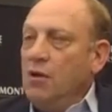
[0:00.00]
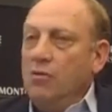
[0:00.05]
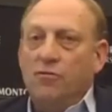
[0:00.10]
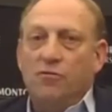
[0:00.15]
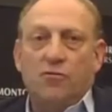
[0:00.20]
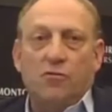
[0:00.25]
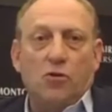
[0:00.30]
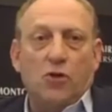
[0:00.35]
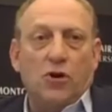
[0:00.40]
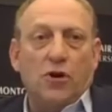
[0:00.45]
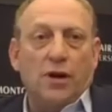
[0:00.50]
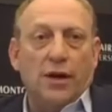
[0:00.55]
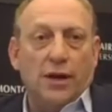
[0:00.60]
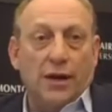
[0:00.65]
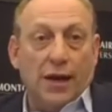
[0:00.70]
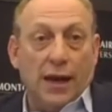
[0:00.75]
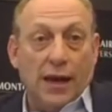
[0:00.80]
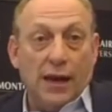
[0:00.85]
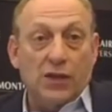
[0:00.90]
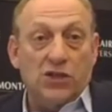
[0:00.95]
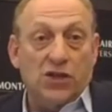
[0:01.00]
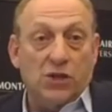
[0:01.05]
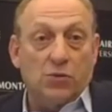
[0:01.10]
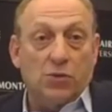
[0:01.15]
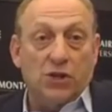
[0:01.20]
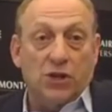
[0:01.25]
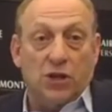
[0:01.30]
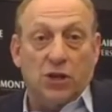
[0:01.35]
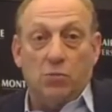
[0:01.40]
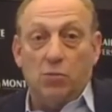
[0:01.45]
for engaging
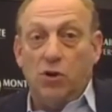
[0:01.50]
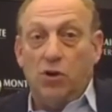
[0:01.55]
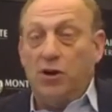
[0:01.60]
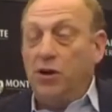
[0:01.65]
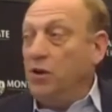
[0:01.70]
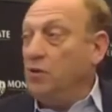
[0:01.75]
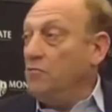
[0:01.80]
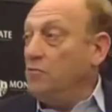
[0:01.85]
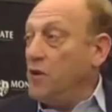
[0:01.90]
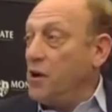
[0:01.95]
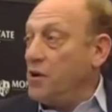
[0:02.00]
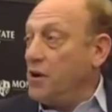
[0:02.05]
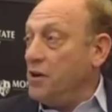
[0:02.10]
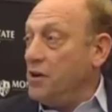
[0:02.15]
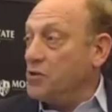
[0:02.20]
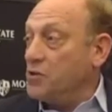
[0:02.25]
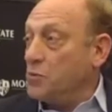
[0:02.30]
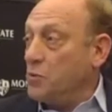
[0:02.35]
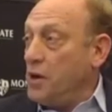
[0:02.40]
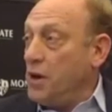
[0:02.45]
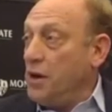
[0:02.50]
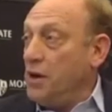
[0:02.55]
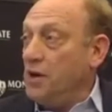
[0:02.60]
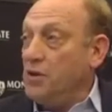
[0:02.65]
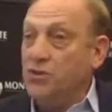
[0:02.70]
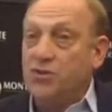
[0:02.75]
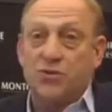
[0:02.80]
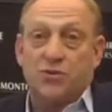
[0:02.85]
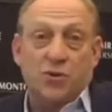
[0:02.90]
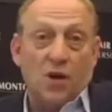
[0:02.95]
with the community in various
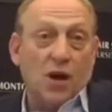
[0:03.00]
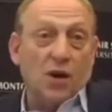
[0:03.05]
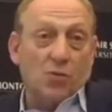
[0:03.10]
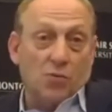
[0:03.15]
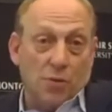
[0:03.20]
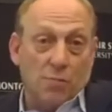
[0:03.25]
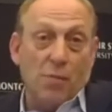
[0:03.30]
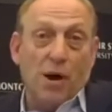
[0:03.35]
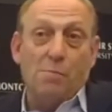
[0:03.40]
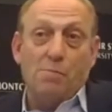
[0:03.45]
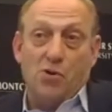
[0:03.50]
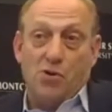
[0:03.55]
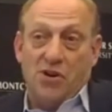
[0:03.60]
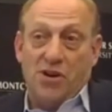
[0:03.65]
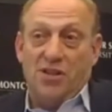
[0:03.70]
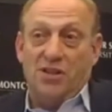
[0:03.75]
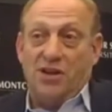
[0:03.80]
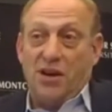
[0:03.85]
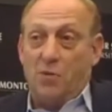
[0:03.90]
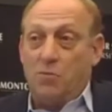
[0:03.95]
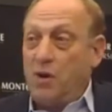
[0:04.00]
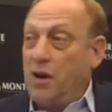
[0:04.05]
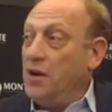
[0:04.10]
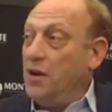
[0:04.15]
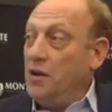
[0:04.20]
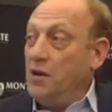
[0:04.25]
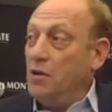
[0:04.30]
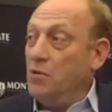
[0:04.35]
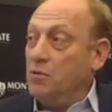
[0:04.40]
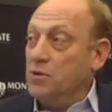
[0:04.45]
ways, remembering that
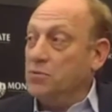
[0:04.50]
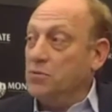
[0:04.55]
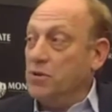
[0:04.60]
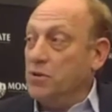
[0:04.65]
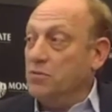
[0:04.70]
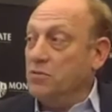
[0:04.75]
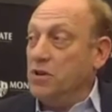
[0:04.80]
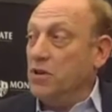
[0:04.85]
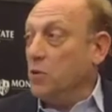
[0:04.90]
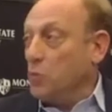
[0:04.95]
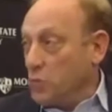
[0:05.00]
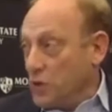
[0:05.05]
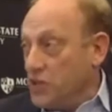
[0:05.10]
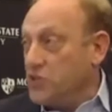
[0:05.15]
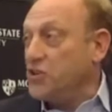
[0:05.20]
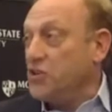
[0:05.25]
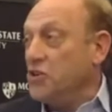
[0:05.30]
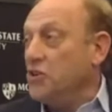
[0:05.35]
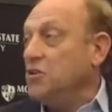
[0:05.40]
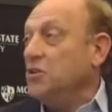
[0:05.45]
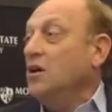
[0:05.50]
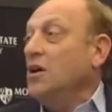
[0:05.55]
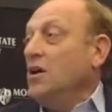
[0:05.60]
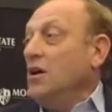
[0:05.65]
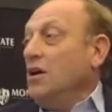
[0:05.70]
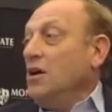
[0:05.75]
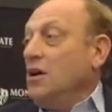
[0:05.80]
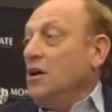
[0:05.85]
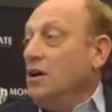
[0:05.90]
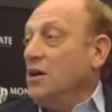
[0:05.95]
radio was one of the original
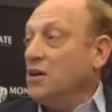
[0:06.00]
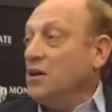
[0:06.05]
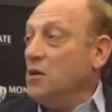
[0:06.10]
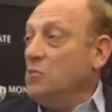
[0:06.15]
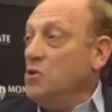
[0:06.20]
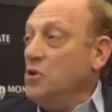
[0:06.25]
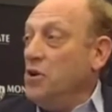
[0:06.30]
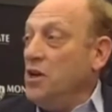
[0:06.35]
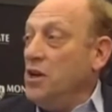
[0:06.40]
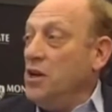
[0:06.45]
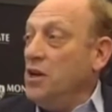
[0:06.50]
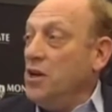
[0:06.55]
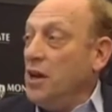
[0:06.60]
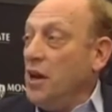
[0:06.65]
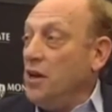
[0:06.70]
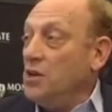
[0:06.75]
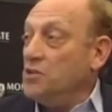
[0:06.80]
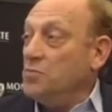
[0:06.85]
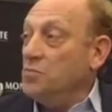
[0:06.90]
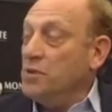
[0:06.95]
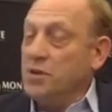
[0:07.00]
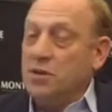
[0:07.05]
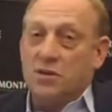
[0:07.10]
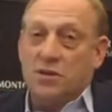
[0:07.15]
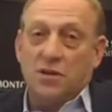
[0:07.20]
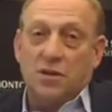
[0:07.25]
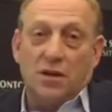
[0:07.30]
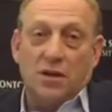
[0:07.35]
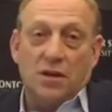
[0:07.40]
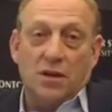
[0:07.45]
community engagement
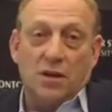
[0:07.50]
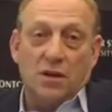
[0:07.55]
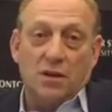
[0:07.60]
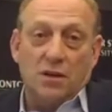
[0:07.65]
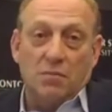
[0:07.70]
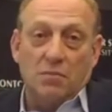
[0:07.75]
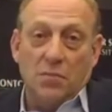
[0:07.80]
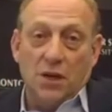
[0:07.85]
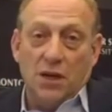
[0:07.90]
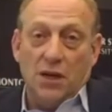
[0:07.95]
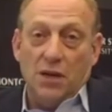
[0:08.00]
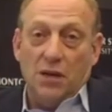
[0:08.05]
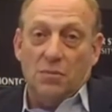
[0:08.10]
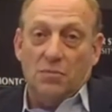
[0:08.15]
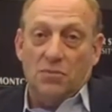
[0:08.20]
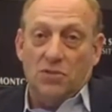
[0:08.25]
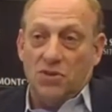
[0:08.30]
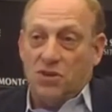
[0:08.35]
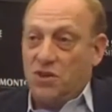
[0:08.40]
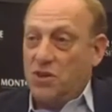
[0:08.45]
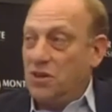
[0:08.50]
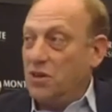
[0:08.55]
mediums,